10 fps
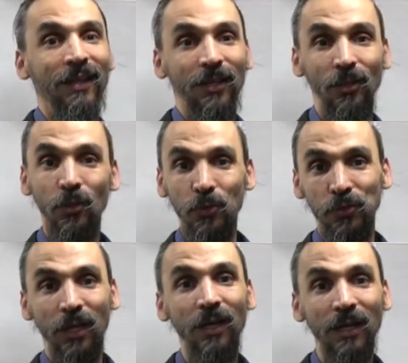
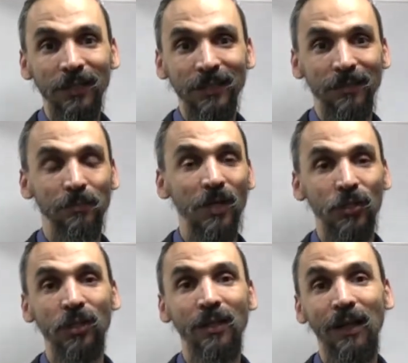those arts,
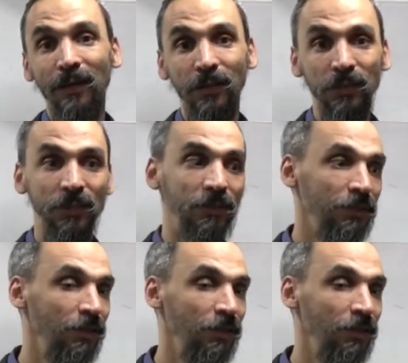martial arts,